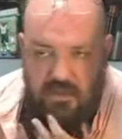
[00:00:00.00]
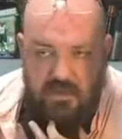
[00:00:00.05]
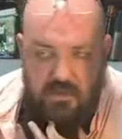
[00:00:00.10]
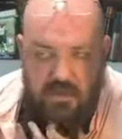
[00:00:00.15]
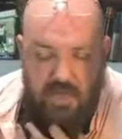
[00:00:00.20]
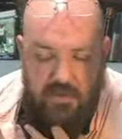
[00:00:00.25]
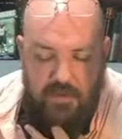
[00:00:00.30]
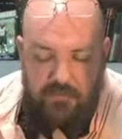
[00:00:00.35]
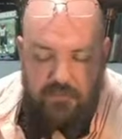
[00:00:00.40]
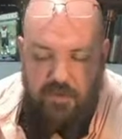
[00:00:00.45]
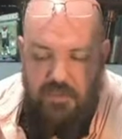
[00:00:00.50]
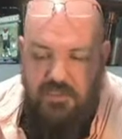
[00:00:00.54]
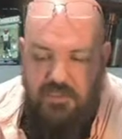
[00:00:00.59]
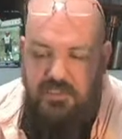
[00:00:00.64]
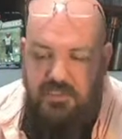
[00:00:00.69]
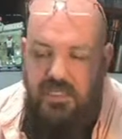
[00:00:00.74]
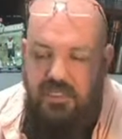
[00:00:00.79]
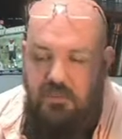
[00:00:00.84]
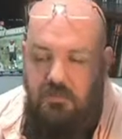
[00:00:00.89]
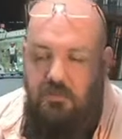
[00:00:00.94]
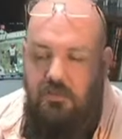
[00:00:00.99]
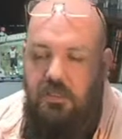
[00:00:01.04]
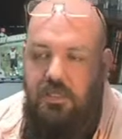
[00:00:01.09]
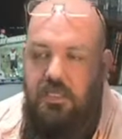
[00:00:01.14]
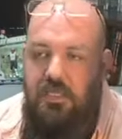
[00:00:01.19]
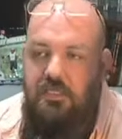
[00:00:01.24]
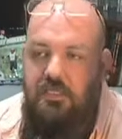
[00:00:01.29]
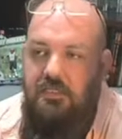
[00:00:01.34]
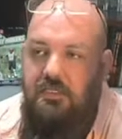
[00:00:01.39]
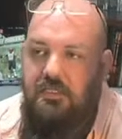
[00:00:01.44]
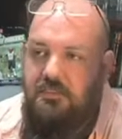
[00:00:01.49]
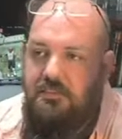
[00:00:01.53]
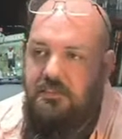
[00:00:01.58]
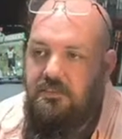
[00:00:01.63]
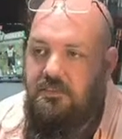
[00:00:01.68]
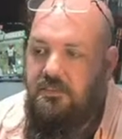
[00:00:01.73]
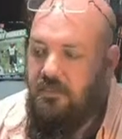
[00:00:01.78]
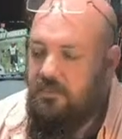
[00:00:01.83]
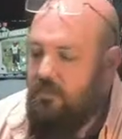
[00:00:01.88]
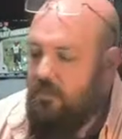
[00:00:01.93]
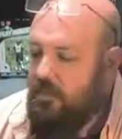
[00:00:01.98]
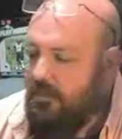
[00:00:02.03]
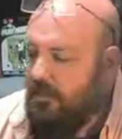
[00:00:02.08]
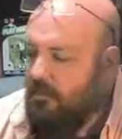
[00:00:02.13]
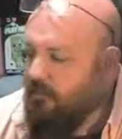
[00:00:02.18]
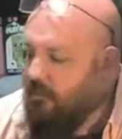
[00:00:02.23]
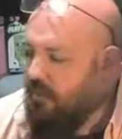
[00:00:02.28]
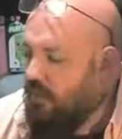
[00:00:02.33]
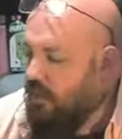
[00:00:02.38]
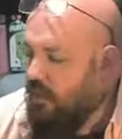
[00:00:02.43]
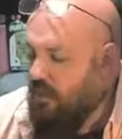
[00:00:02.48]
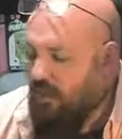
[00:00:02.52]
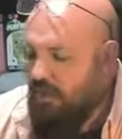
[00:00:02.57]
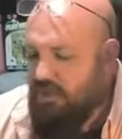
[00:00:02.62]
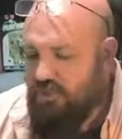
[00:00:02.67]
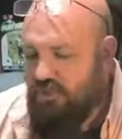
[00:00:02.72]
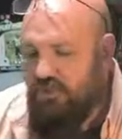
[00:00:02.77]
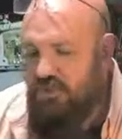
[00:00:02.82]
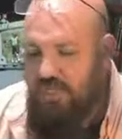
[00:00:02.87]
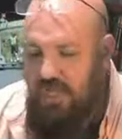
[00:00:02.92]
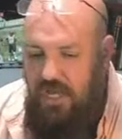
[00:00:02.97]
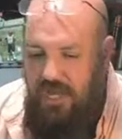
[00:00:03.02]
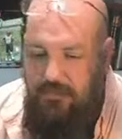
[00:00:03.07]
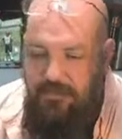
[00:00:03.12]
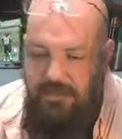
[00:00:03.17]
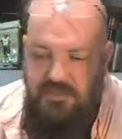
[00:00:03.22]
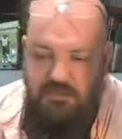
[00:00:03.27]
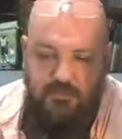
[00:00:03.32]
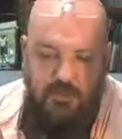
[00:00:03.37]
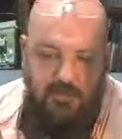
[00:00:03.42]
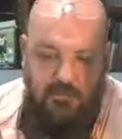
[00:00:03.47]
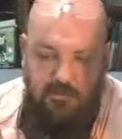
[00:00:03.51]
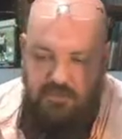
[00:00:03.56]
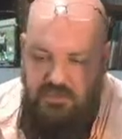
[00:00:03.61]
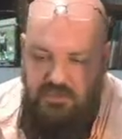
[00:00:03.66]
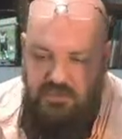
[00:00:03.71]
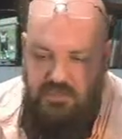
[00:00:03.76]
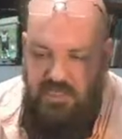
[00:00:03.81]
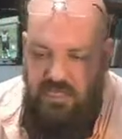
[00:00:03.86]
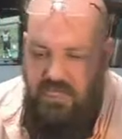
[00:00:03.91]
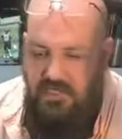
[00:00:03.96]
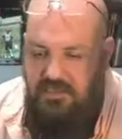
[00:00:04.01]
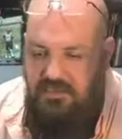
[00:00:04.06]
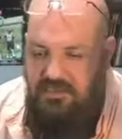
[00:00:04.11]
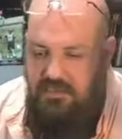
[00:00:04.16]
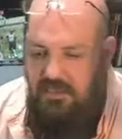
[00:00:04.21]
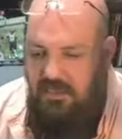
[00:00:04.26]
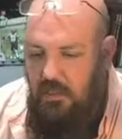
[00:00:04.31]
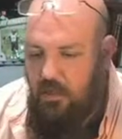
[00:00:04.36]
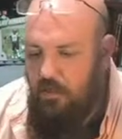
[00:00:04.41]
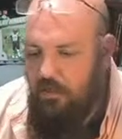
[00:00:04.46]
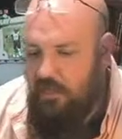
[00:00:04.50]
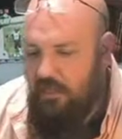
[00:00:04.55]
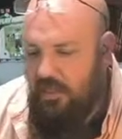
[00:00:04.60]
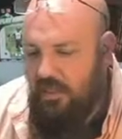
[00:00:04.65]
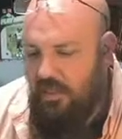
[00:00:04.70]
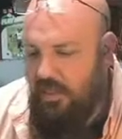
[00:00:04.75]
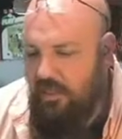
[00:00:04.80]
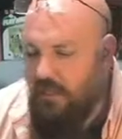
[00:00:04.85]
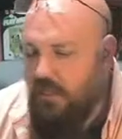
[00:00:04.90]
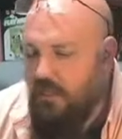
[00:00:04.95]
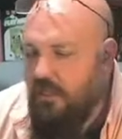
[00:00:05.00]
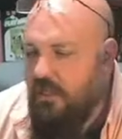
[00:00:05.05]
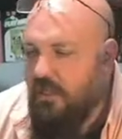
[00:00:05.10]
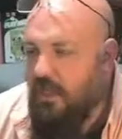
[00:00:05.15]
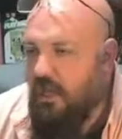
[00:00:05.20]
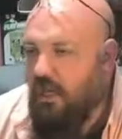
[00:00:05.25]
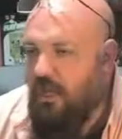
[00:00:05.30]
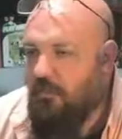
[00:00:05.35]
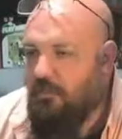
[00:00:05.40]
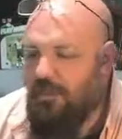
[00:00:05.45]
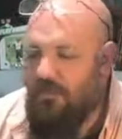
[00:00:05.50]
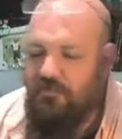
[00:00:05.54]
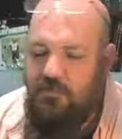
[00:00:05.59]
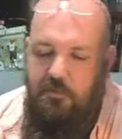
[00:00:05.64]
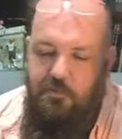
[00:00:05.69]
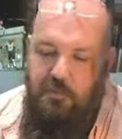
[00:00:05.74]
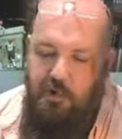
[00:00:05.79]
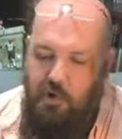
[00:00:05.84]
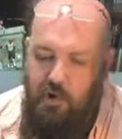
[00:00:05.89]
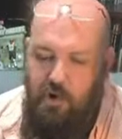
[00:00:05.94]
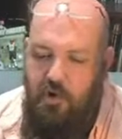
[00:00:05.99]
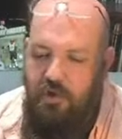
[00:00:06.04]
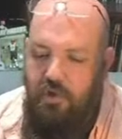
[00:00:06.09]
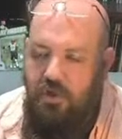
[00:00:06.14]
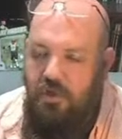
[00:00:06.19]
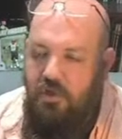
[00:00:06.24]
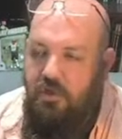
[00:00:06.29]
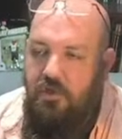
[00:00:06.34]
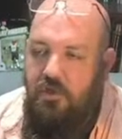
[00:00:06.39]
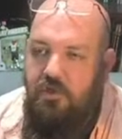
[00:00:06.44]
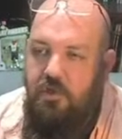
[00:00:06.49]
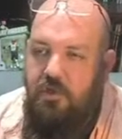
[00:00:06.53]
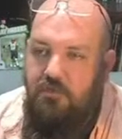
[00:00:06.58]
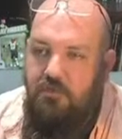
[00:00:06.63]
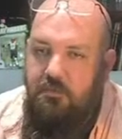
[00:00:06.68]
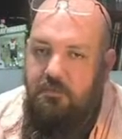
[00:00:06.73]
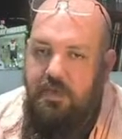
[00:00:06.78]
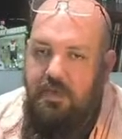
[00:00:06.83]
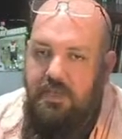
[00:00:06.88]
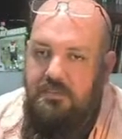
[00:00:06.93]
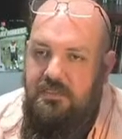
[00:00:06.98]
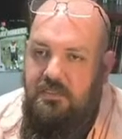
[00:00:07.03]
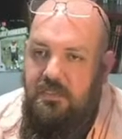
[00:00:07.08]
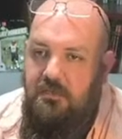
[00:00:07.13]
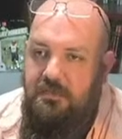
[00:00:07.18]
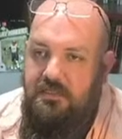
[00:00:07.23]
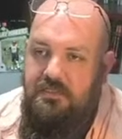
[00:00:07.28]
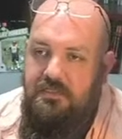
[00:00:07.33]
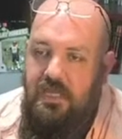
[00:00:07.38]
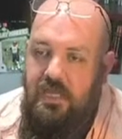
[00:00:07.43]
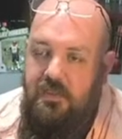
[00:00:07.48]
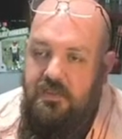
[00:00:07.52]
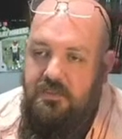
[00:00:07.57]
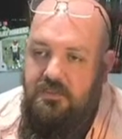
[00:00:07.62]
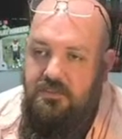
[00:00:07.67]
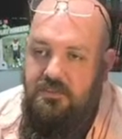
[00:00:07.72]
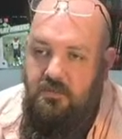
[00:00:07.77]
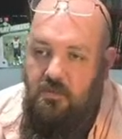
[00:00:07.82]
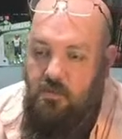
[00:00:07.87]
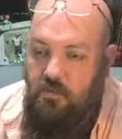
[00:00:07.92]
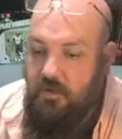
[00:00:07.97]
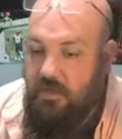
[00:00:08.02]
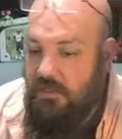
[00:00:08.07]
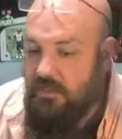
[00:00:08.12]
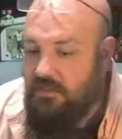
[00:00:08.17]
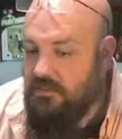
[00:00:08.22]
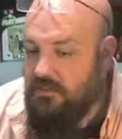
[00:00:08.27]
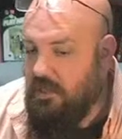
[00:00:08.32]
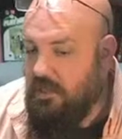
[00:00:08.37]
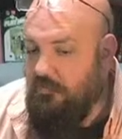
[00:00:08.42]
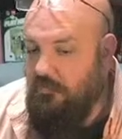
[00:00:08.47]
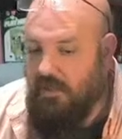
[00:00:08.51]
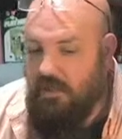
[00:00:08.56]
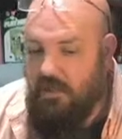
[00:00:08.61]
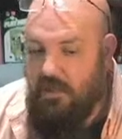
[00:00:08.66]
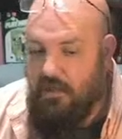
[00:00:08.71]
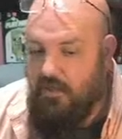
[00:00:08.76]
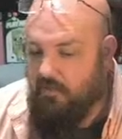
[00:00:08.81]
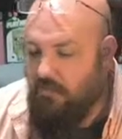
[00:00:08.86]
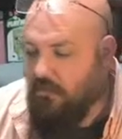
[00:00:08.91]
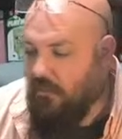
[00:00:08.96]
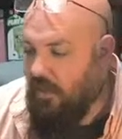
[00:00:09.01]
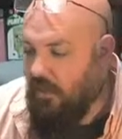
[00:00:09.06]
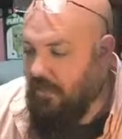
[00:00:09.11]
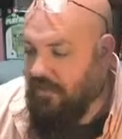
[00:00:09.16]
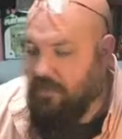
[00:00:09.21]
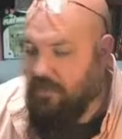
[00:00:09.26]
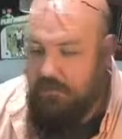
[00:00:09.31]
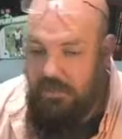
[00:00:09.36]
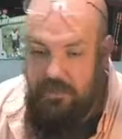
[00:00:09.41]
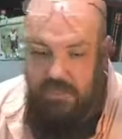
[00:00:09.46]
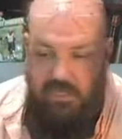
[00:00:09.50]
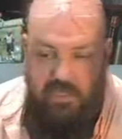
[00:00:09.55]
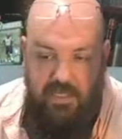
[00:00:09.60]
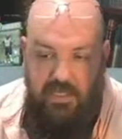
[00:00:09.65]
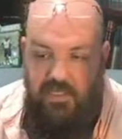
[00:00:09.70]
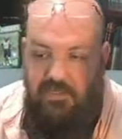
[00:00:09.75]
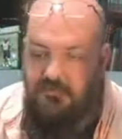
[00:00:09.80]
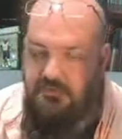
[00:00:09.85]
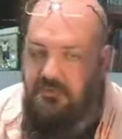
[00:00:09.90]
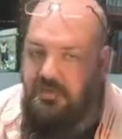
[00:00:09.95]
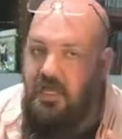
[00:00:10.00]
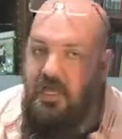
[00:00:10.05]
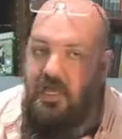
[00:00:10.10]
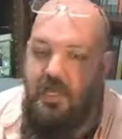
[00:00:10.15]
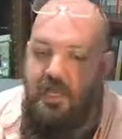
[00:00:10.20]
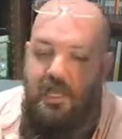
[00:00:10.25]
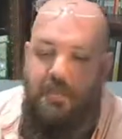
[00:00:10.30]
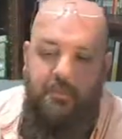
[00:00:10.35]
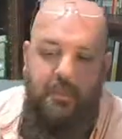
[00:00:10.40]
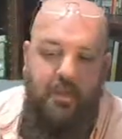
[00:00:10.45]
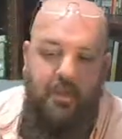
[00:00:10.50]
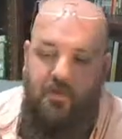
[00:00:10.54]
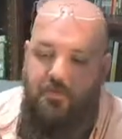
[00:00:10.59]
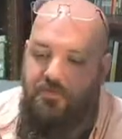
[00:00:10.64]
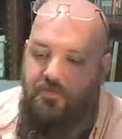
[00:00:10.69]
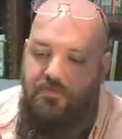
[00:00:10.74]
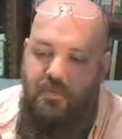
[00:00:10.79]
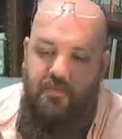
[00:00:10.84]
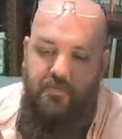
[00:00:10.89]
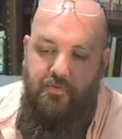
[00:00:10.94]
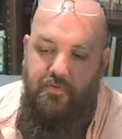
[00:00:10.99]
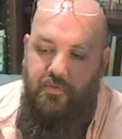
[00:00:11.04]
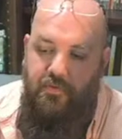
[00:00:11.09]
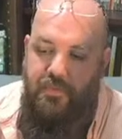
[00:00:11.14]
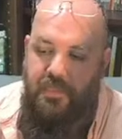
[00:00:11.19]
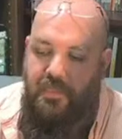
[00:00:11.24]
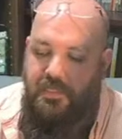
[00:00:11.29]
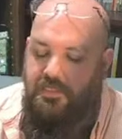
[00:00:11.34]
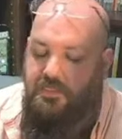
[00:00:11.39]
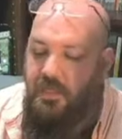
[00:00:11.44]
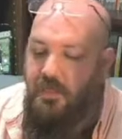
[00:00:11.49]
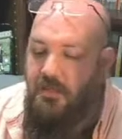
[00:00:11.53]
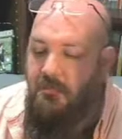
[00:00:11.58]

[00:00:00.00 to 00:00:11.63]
And particularly he listens to what they would call a shop. It's spelled with a C, S-C-O-P, but it's a bard who would basically be telling stories about like the beginning of time and all these other things.